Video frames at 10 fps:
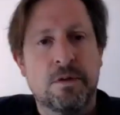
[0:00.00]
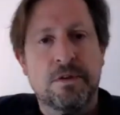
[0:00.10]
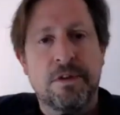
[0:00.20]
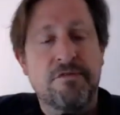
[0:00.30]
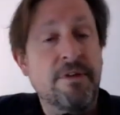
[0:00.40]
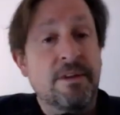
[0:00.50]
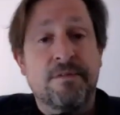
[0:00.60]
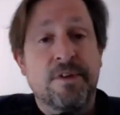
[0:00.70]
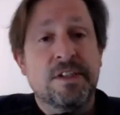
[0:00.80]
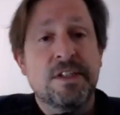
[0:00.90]
world. The threat,
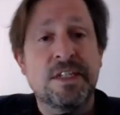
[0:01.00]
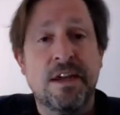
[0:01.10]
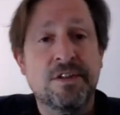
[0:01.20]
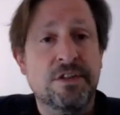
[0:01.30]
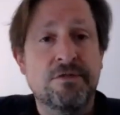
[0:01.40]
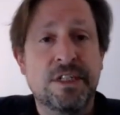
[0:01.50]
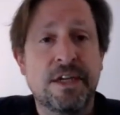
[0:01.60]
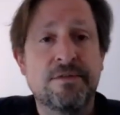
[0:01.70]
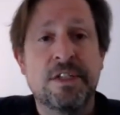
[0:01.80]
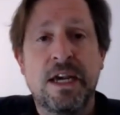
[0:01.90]
for instance, I just
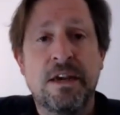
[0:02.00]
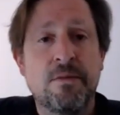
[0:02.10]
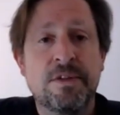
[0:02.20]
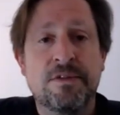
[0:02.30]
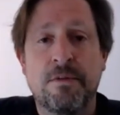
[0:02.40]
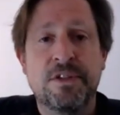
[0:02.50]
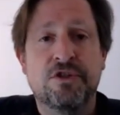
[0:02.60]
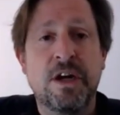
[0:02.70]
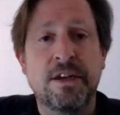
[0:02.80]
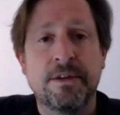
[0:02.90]
received today was from
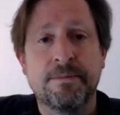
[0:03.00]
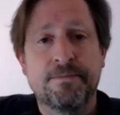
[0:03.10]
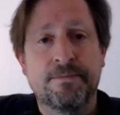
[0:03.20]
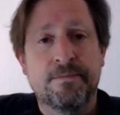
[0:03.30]
Australia.